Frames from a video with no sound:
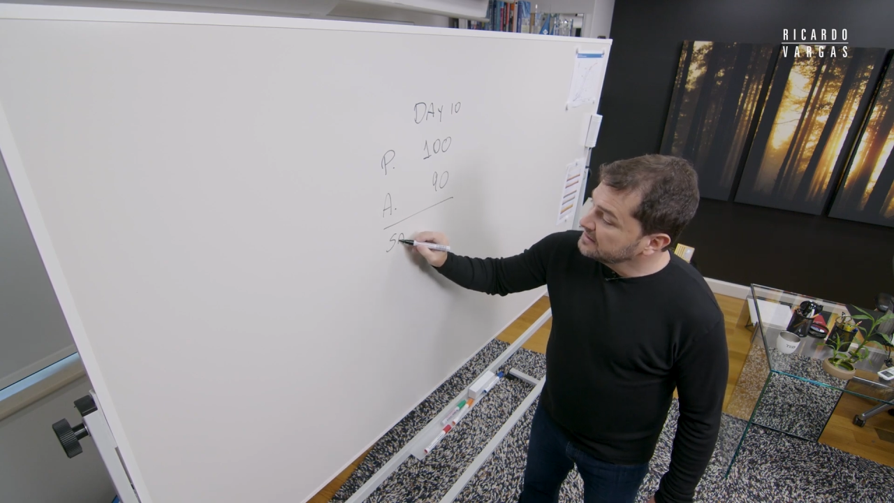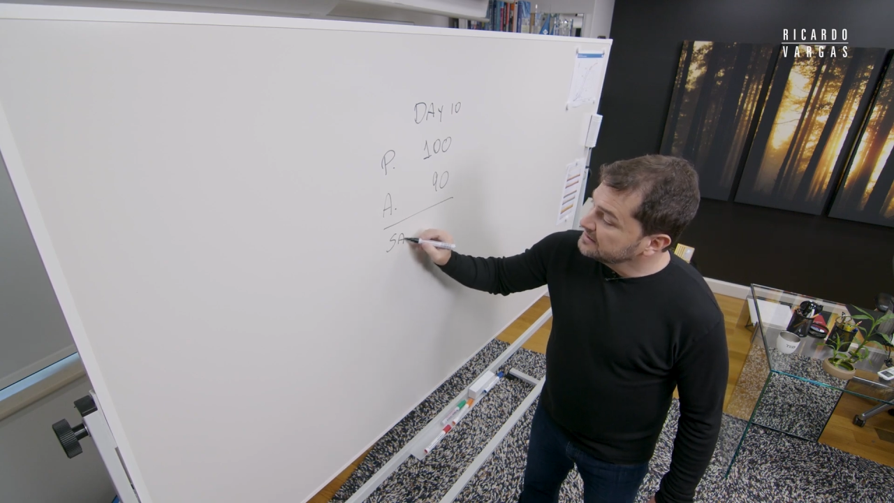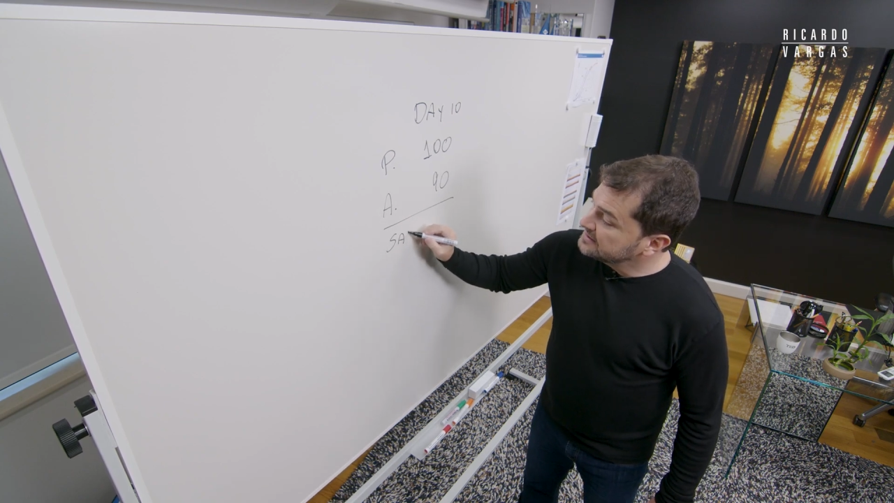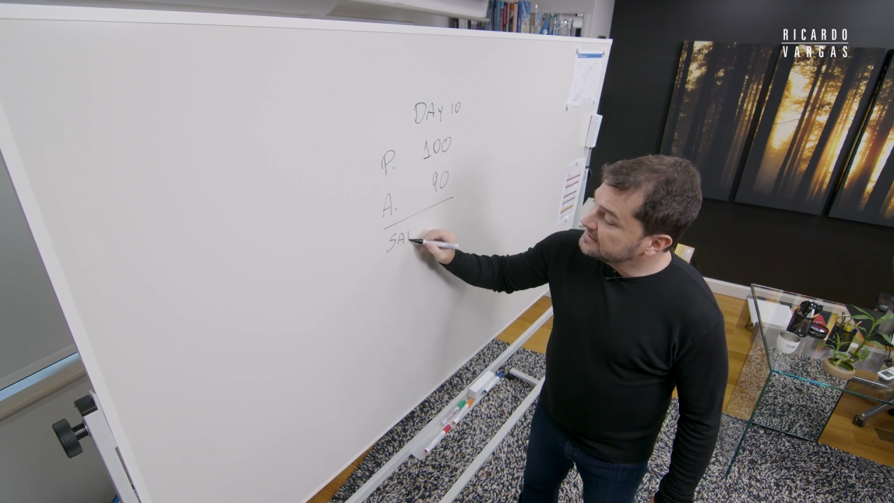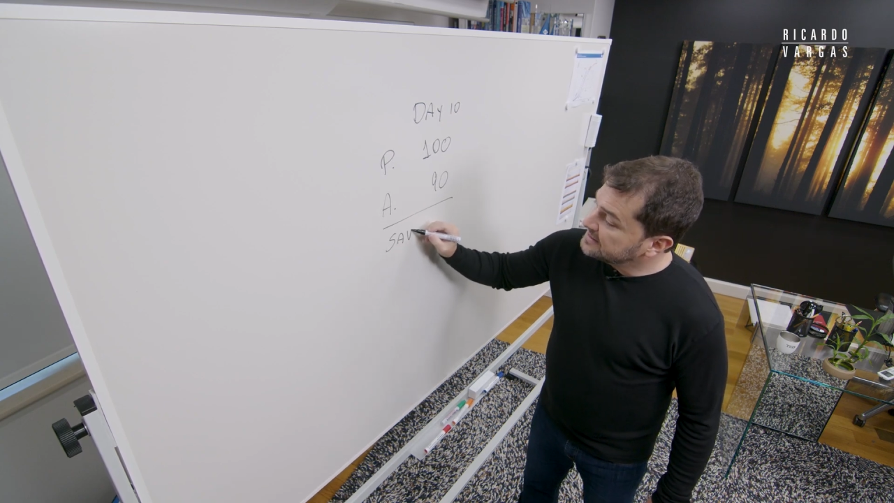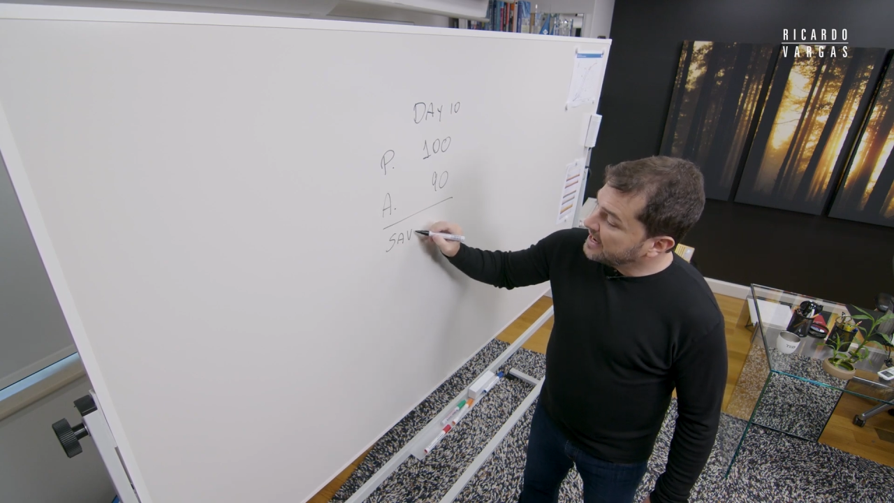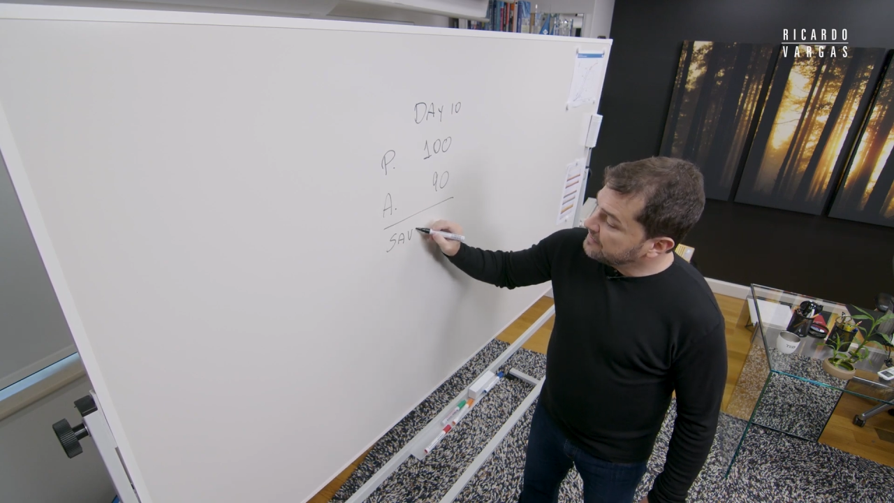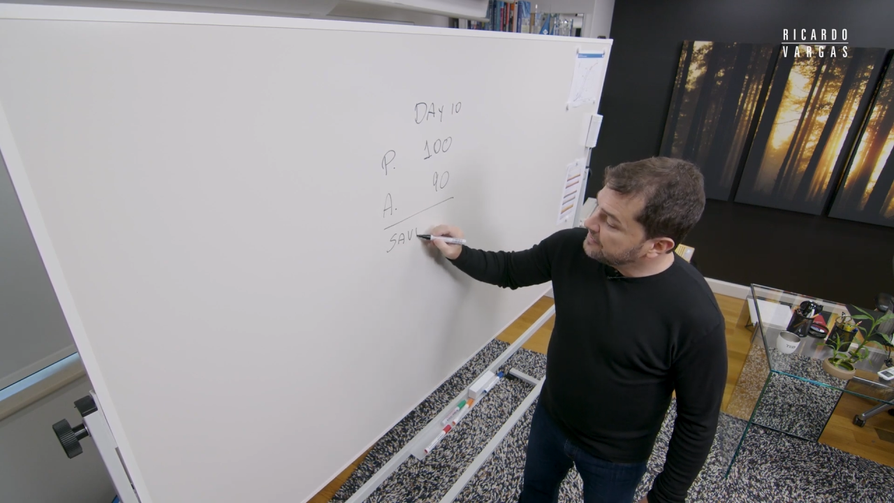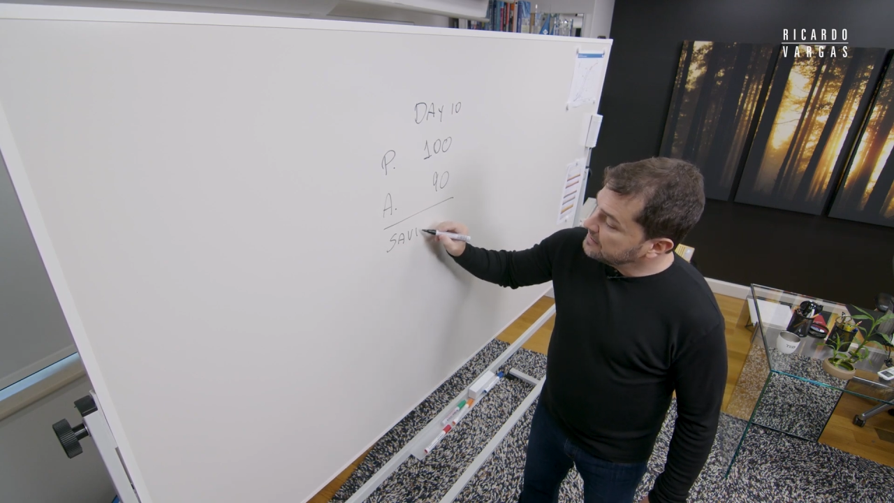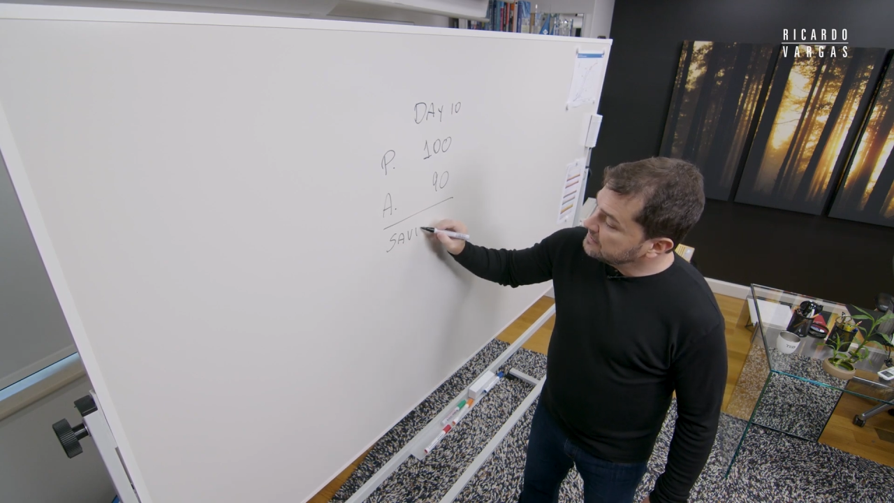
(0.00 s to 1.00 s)

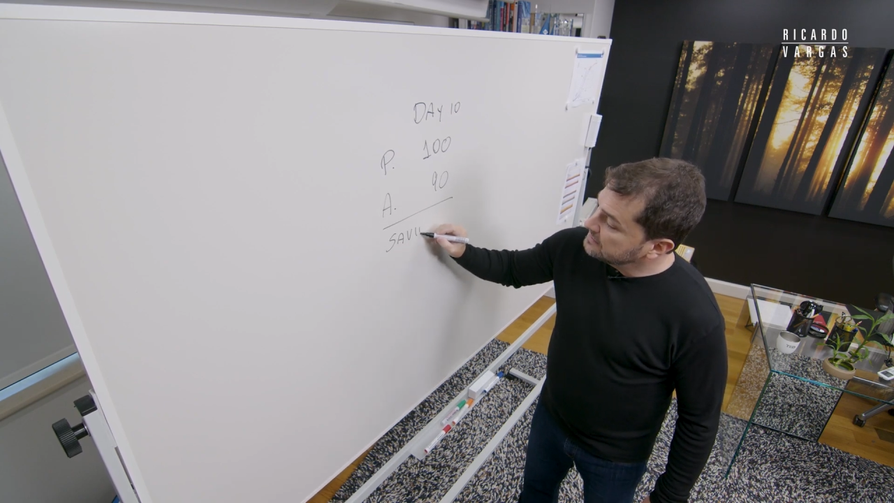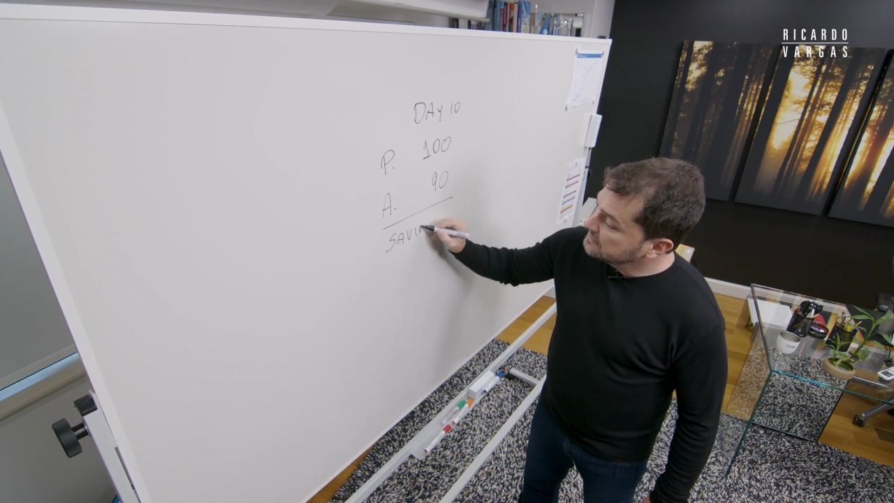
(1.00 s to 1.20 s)
saving